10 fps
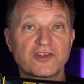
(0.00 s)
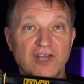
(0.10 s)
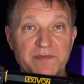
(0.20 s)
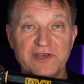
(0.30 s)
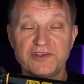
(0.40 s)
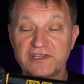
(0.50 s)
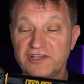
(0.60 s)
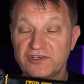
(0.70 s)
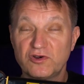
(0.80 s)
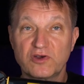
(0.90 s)
So I've been using
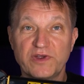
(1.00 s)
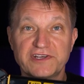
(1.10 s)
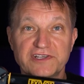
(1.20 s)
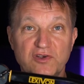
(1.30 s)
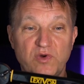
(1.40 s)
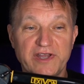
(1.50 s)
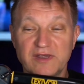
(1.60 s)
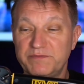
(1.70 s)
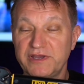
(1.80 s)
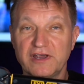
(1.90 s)
these torque wrenches quite
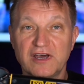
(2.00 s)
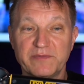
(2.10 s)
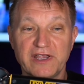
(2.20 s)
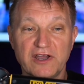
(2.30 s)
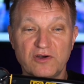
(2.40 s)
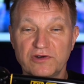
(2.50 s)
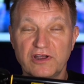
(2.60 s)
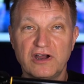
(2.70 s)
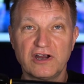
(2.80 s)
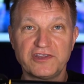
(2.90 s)
a bit on my own
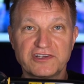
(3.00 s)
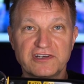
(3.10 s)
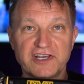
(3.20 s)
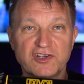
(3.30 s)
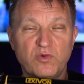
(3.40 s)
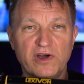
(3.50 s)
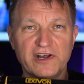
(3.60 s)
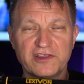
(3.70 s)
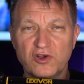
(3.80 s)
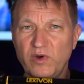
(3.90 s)
car. These are nice
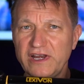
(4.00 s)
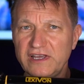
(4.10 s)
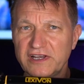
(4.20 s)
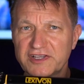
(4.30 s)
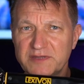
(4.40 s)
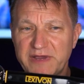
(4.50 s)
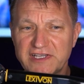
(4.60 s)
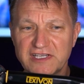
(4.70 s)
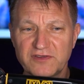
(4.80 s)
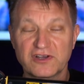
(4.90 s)
quality. They're quite
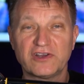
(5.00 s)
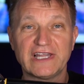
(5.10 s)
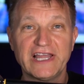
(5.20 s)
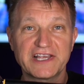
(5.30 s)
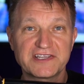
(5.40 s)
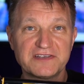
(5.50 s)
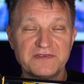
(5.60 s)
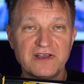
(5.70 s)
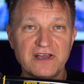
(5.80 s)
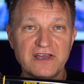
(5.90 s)
inexpensive. They're called
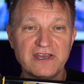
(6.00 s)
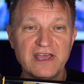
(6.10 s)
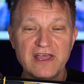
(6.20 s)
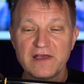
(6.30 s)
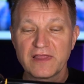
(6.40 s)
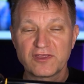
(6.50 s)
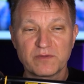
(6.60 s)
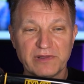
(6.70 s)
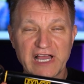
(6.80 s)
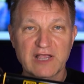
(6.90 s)
Lexivon. They're
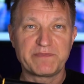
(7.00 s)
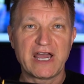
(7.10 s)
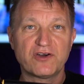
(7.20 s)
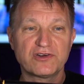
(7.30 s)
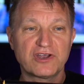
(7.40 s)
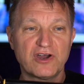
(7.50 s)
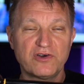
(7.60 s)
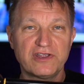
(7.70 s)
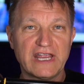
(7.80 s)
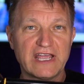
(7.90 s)
black powder
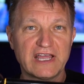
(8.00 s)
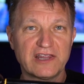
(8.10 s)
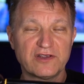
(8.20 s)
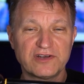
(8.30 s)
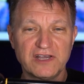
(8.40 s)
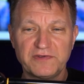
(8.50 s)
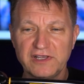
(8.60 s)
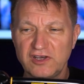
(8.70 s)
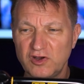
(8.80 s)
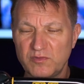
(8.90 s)
coated, and they're
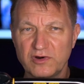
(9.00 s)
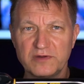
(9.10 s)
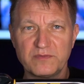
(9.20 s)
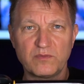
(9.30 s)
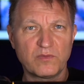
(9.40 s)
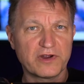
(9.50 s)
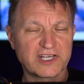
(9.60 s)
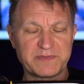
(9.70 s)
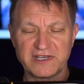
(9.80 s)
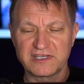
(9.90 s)
definitely no more
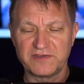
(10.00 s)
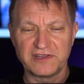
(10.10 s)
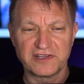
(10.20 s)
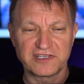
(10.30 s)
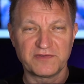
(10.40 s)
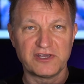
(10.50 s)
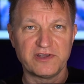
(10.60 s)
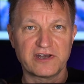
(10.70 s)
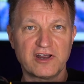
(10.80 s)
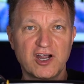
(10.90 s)
expensive than the stuff that you
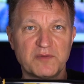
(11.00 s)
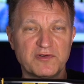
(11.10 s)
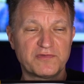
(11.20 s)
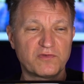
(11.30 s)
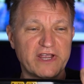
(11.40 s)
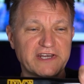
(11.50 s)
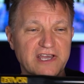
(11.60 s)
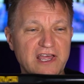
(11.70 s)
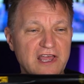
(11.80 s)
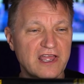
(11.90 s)
get at Harbor Freight.
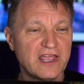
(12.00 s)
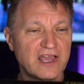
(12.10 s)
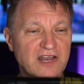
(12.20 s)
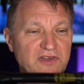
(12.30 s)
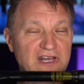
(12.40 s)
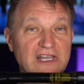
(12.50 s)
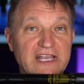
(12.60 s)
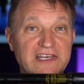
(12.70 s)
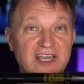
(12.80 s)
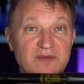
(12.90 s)
And I've got a
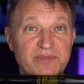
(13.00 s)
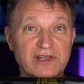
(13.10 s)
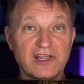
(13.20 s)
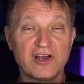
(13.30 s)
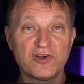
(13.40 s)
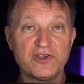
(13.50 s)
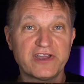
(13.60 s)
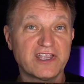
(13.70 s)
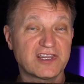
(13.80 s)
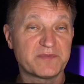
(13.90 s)
link down below. You
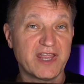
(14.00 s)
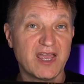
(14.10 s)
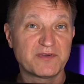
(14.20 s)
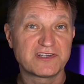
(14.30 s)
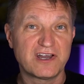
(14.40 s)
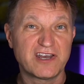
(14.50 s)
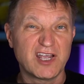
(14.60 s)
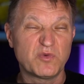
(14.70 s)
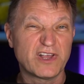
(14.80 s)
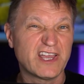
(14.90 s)
can get them on Amazon.
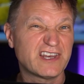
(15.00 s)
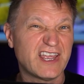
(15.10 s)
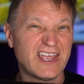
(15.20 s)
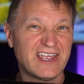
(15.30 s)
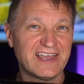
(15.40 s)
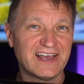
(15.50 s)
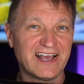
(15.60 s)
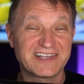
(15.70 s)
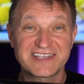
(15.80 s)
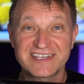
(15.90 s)
I will get a
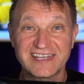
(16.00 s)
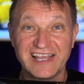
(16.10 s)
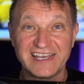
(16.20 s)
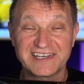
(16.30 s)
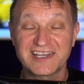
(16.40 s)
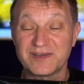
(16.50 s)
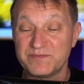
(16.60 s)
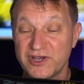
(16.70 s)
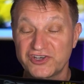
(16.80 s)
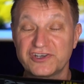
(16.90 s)
slight
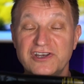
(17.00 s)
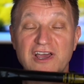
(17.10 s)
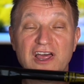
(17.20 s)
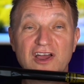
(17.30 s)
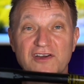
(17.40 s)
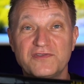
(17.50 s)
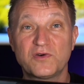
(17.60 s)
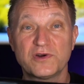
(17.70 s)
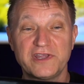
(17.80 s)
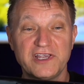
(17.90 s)
commission
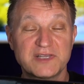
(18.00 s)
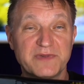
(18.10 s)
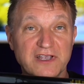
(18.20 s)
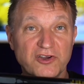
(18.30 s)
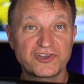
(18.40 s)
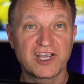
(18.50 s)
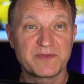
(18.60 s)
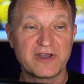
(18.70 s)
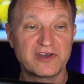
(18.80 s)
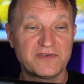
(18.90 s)
for these, but go check
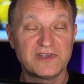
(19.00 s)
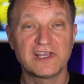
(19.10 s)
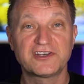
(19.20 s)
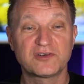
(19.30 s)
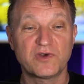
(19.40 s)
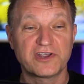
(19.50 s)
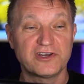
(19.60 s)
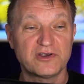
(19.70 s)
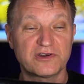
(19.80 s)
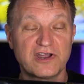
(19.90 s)
them out if you like to work in
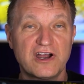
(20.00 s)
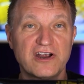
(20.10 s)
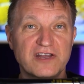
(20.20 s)
your own car.